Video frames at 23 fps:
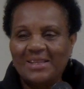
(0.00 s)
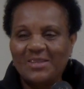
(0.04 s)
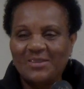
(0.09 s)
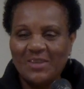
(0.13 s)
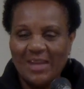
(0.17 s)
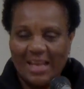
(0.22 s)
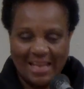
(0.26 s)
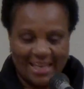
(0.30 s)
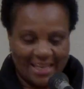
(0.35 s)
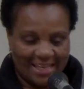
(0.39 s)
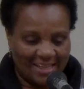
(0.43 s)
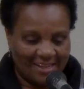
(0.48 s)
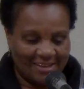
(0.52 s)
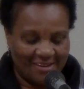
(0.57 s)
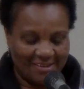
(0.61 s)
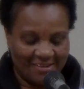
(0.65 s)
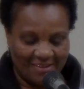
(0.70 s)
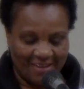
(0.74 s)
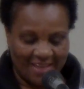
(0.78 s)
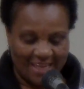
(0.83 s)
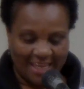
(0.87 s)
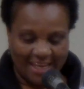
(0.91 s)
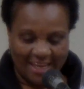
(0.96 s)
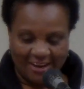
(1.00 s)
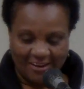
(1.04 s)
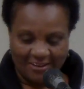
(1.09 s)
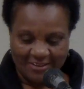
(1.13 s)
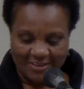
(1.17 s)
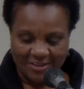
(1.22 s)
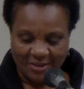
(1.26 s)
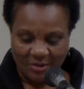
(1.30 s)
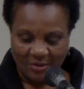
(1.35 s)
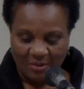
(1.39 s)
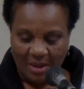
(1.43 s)
trying to, you know, get here.
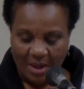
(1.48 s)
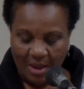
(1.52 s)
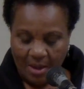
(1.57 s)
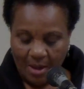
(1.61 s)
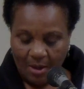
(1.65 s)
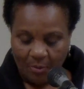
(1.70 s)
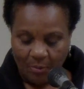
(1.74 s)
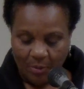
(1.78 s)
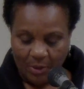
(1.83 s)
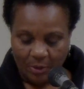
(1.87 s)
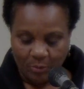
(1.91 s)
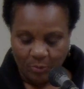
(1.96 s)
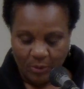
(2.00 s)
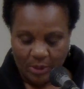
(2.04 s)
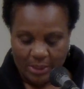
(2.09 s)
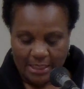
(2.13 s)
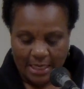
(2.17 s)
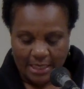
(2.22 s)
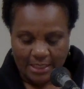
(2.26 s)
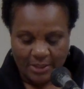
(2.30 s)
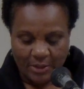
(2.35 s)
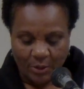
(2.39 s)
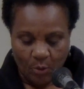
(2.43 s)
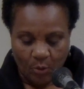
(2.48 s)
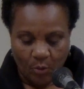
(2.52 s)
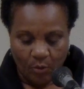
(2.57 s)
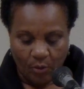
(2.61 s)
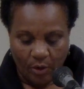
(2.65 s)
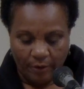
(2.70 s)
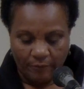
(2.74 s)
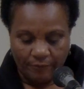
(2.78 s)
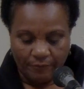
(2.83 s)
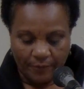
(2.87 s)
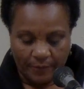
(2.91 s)
So we, we get so
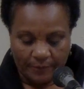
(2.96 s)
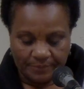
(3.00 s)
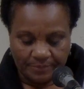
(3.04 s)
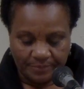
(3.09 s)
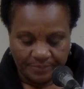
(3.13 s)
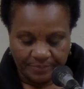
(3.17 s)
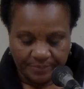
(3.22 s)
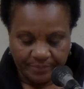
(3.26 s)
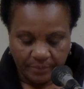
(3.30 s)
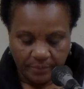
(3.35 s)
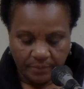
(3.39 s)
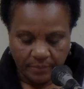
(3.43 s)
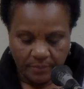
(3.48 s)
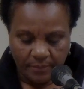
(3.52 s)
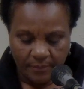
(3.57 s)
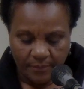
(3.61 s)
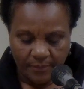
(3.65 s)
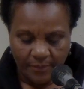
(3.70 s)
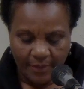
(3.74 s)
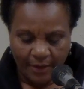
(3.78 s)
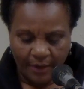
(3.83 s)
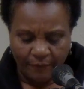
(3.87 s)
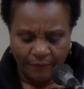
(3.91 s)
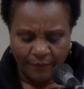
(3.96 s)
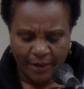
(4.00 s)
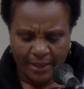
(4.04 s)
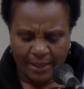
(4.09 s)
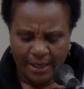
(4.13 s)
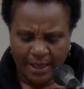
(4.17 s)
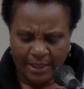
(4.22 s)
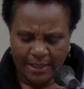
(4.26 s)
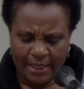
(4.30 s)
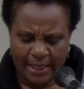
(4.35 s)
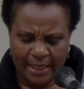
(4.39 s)
grateful for
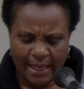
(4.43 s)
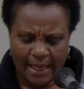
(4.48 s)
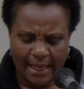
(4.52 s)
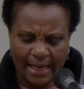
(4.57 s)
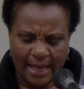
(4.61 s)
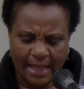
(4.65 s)
another day.